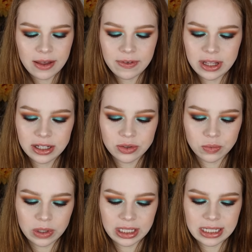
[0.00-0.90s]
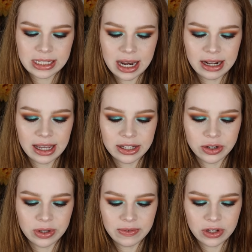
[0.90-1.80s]
I feel like it's really stunning. I
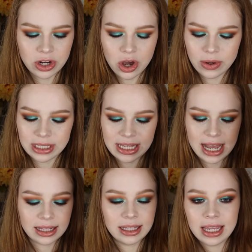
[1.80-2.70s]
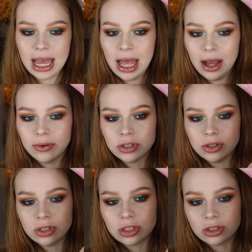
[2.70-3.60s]
don't even know exactly how
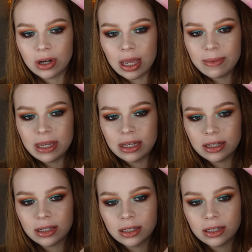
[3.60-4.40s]
to describe it.